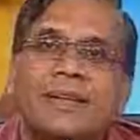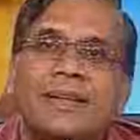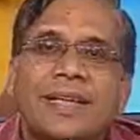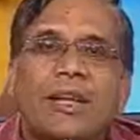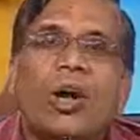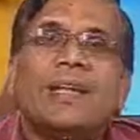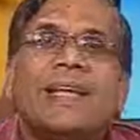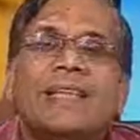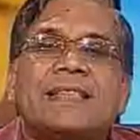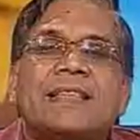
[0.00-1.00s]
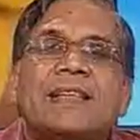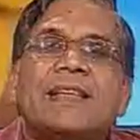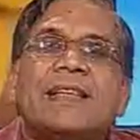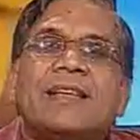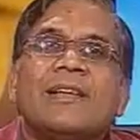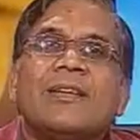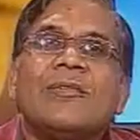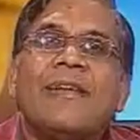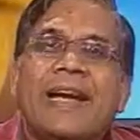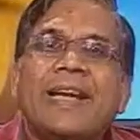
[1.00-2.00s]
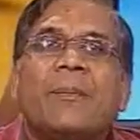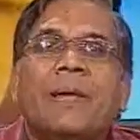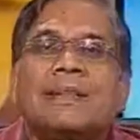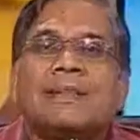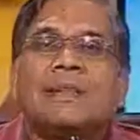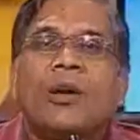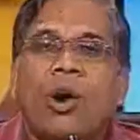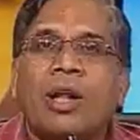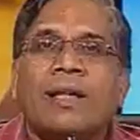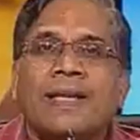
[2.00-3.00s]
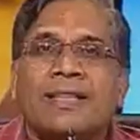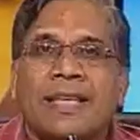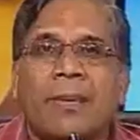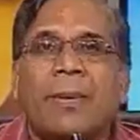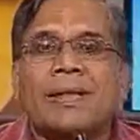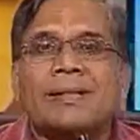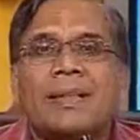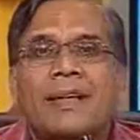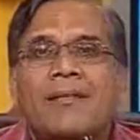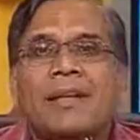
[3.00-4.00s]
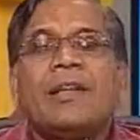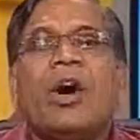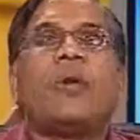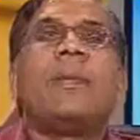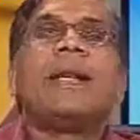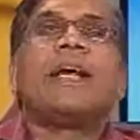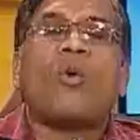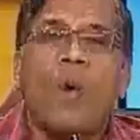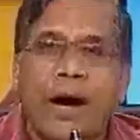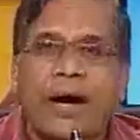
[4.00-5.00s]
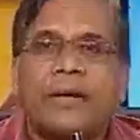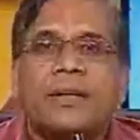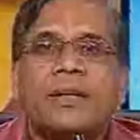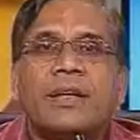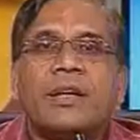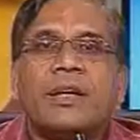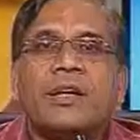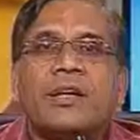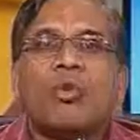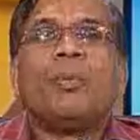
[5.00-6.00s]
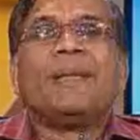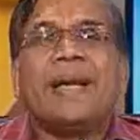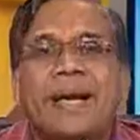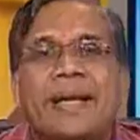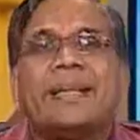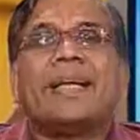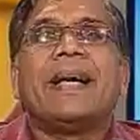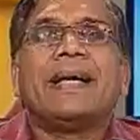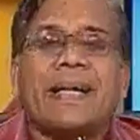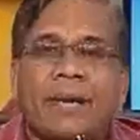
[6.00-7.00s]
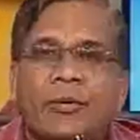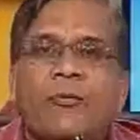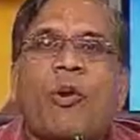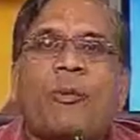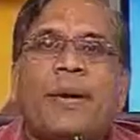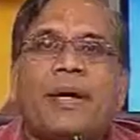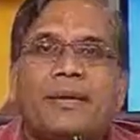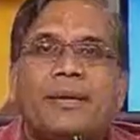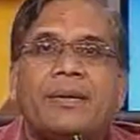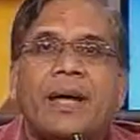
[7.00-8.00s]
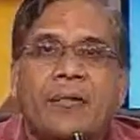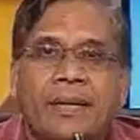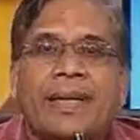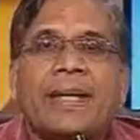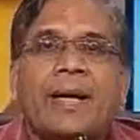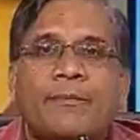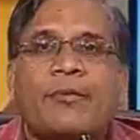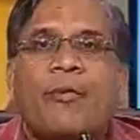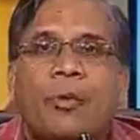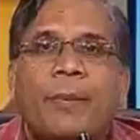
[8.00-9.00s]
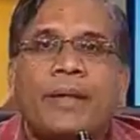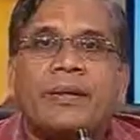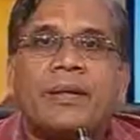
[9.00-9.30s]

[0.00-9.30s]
then all these variables, all these tables will not be required to be there in the data capture format, our data capture format.